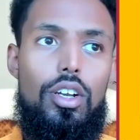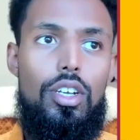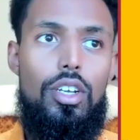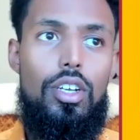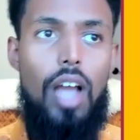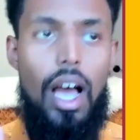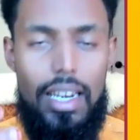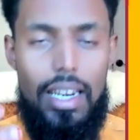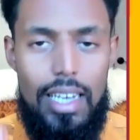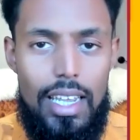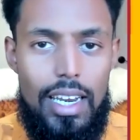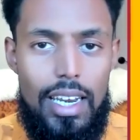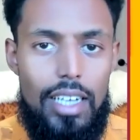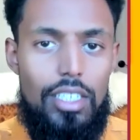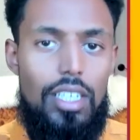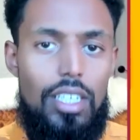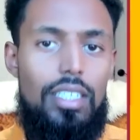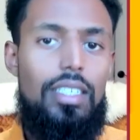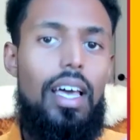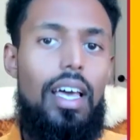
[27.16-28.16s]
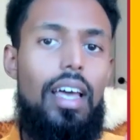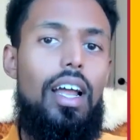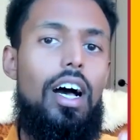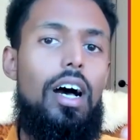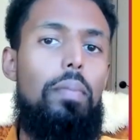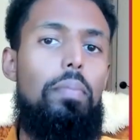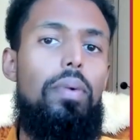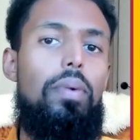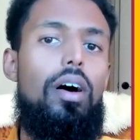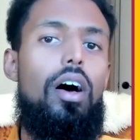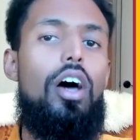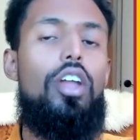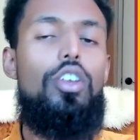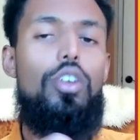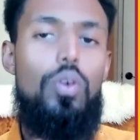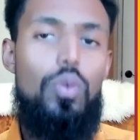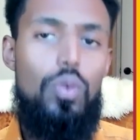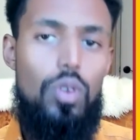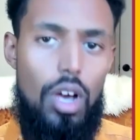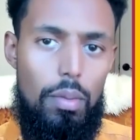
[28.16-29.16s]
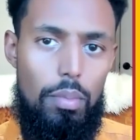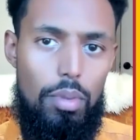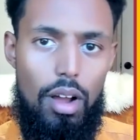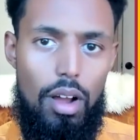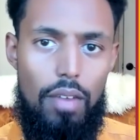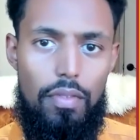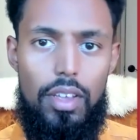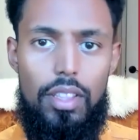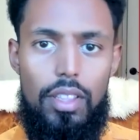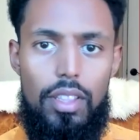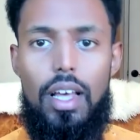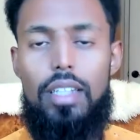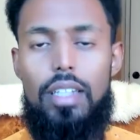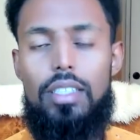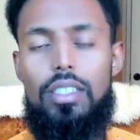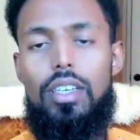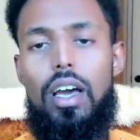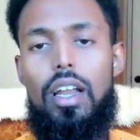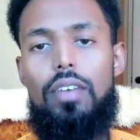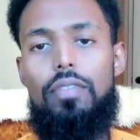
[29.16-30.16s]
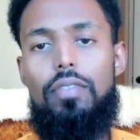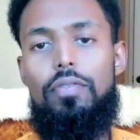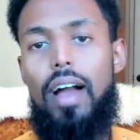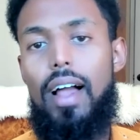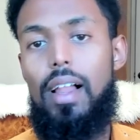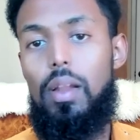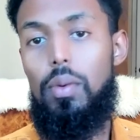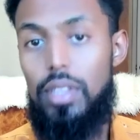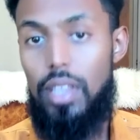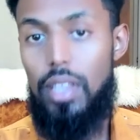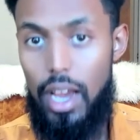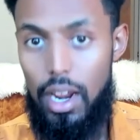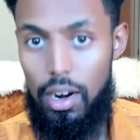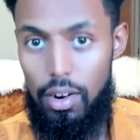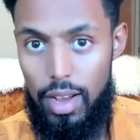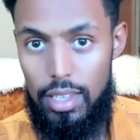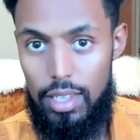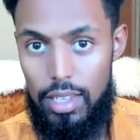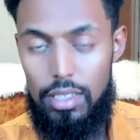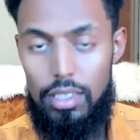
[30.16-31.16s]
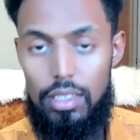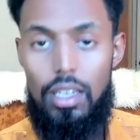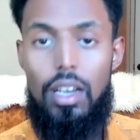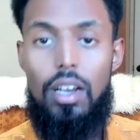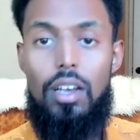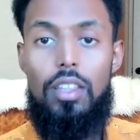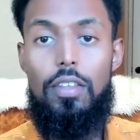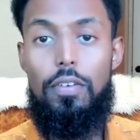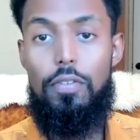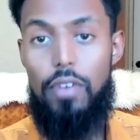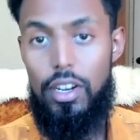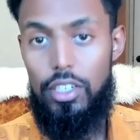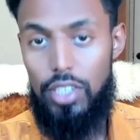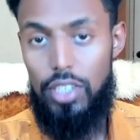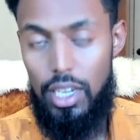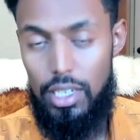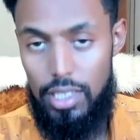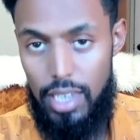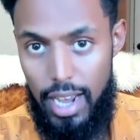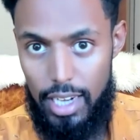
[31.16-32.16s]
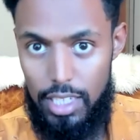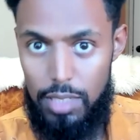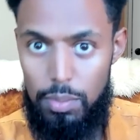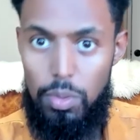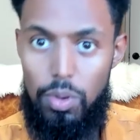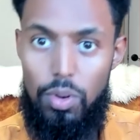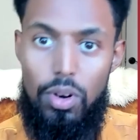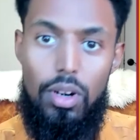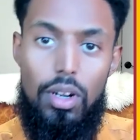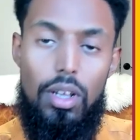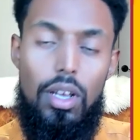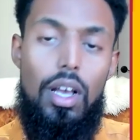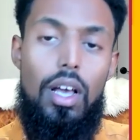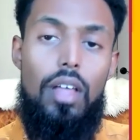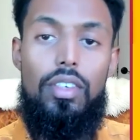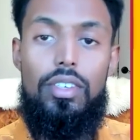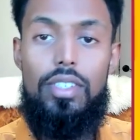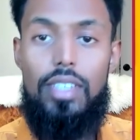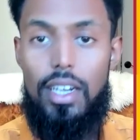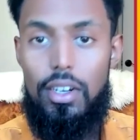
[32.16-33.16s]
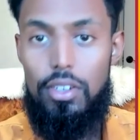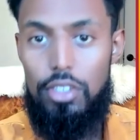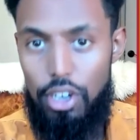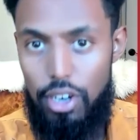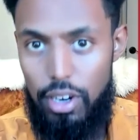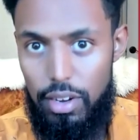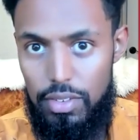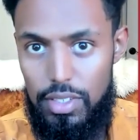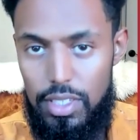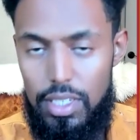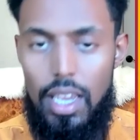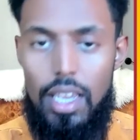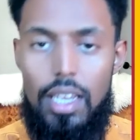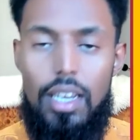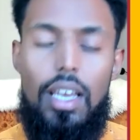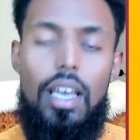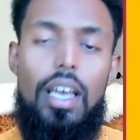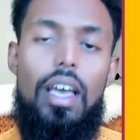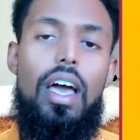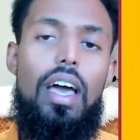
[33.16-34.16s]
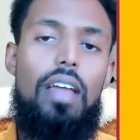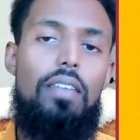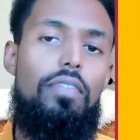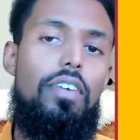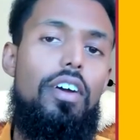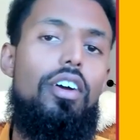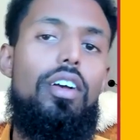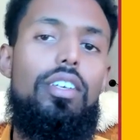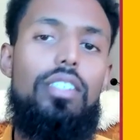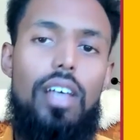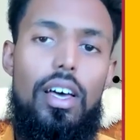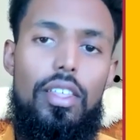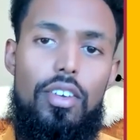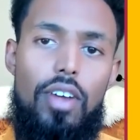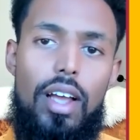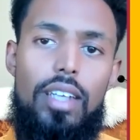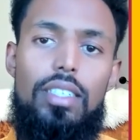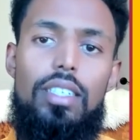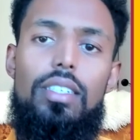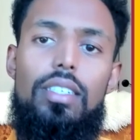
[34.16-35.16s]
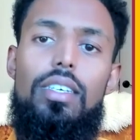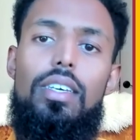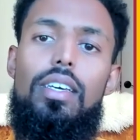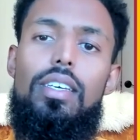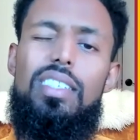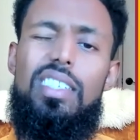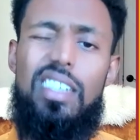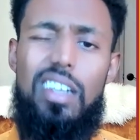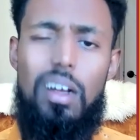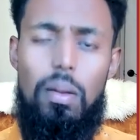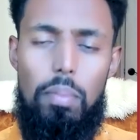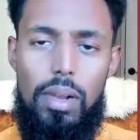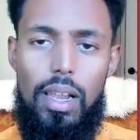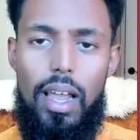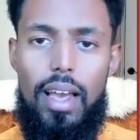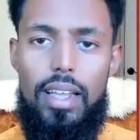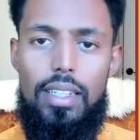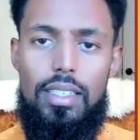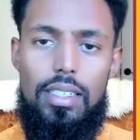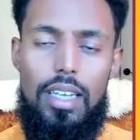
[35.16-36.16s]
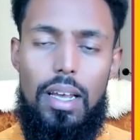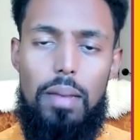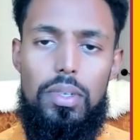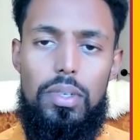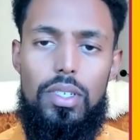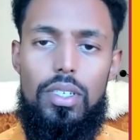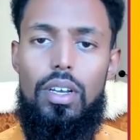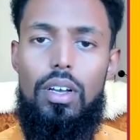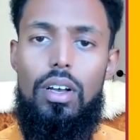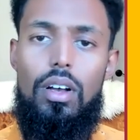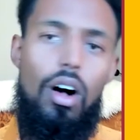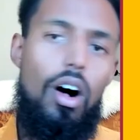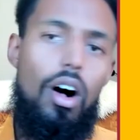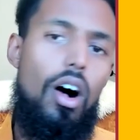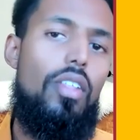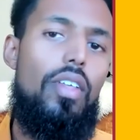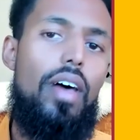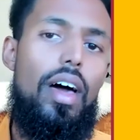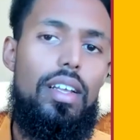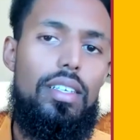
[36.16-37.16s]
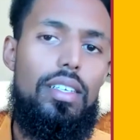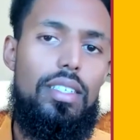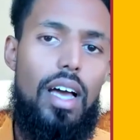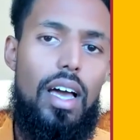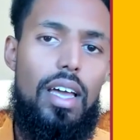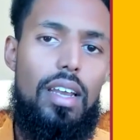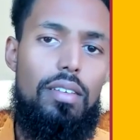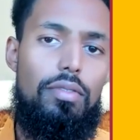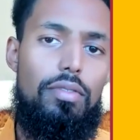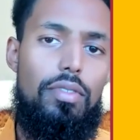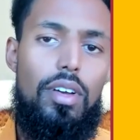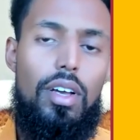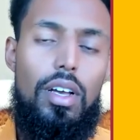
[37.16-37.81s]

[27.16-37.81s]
not needing to set up a new nonprofit that's got to file with the IRS, the Franchise Tax Board, the Secretary of State, and various other entities and compliance steps. All that is kind of